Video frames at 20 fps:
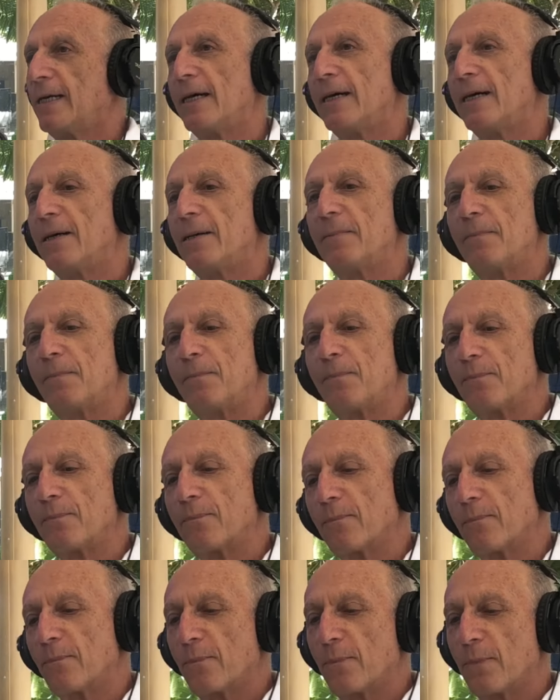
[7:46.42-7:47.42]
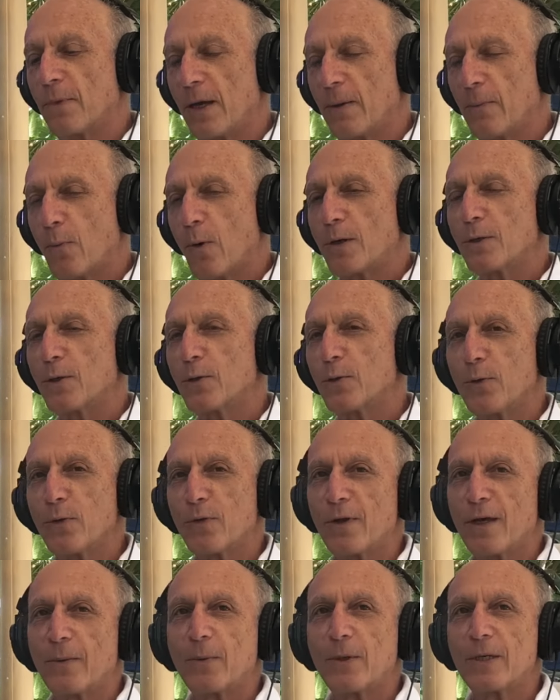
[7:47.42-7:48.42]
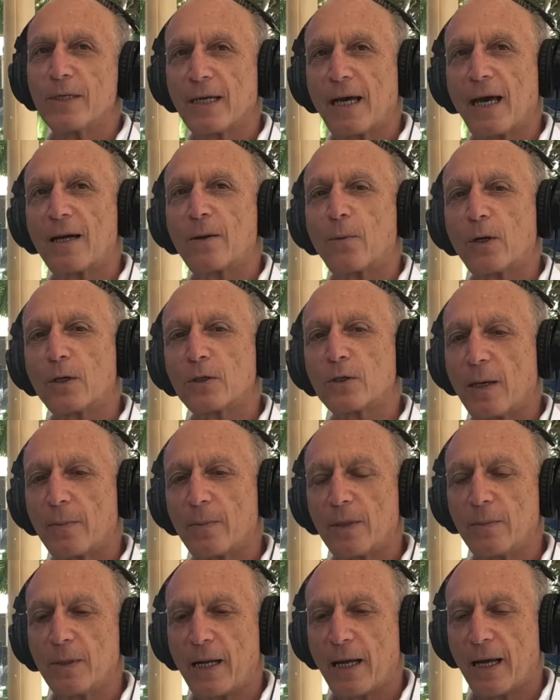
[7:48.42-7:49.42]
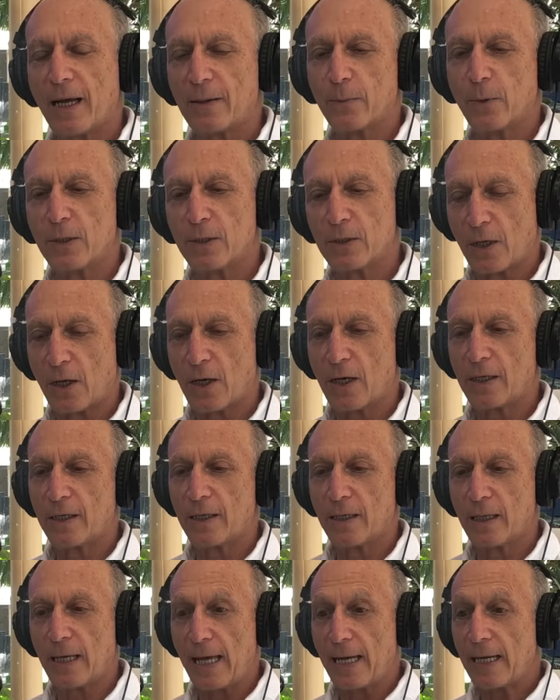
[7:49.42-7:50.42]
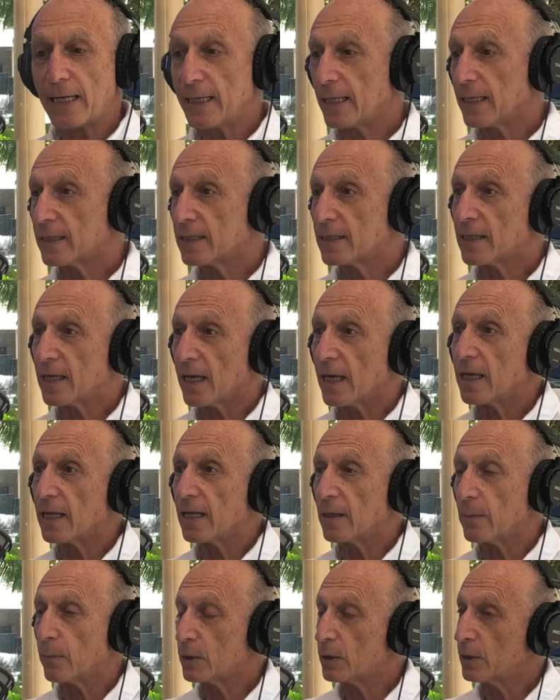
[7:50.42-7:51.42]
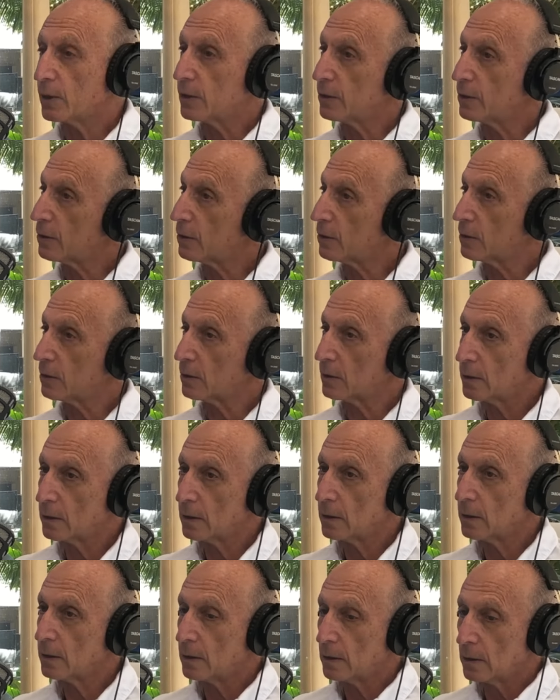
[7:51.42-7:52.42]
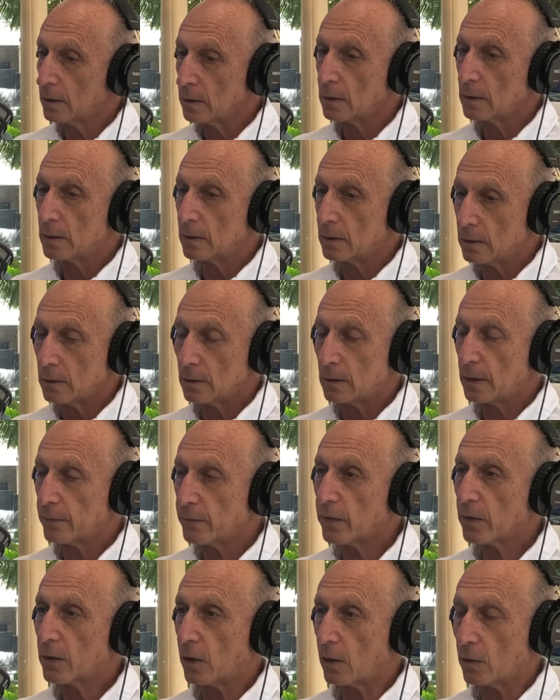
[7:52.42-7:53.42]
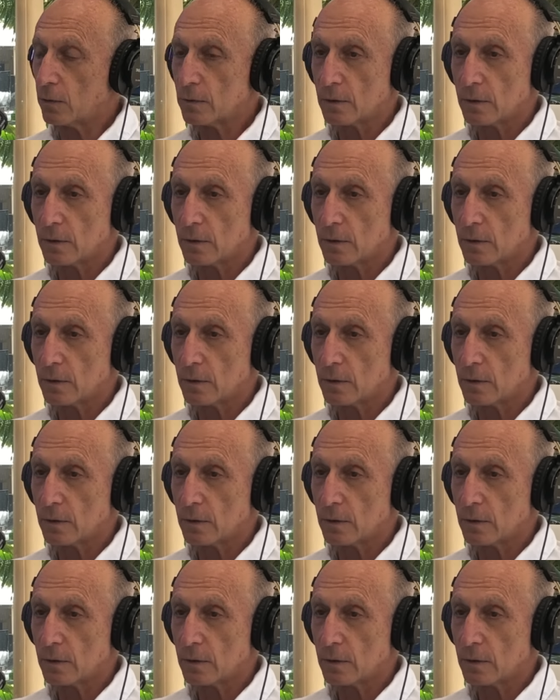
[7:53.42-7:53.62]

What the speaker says: Um, and one cool thing was I had a workshop in Manhattan once on editing skin, which is difficult,